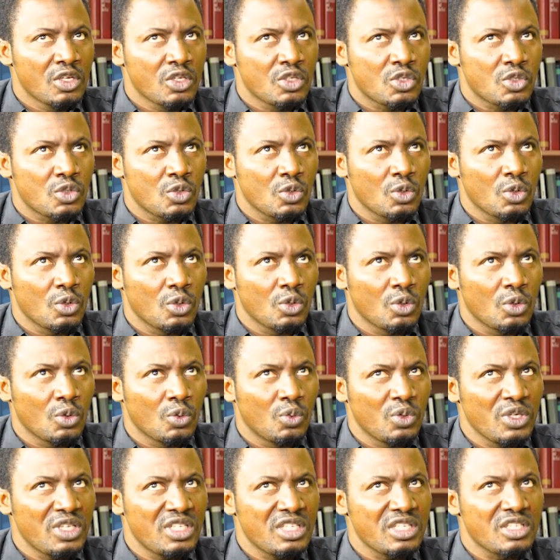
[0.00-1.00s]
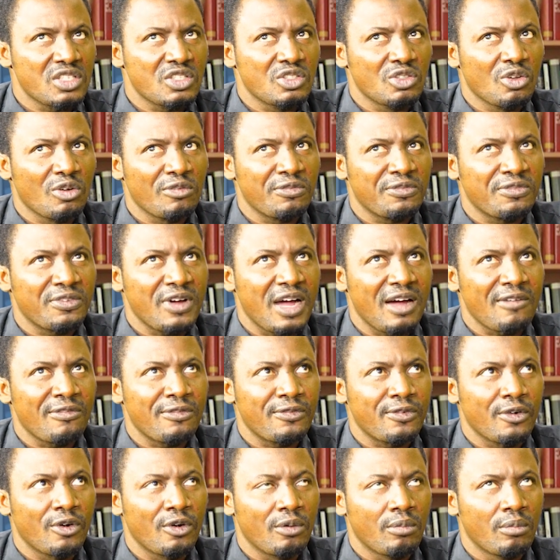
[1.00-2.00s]
so which is not far
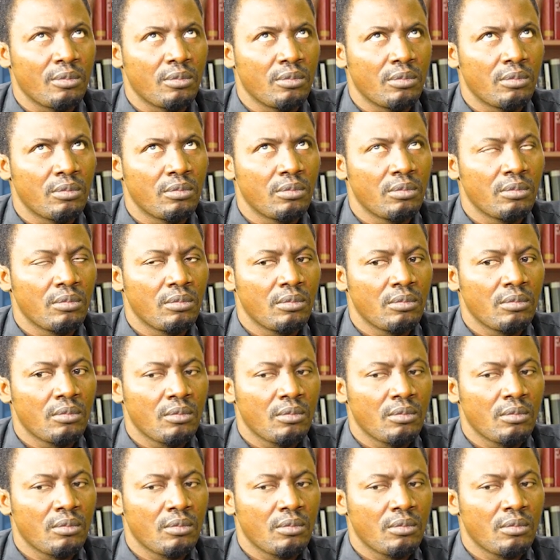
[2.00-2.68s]
from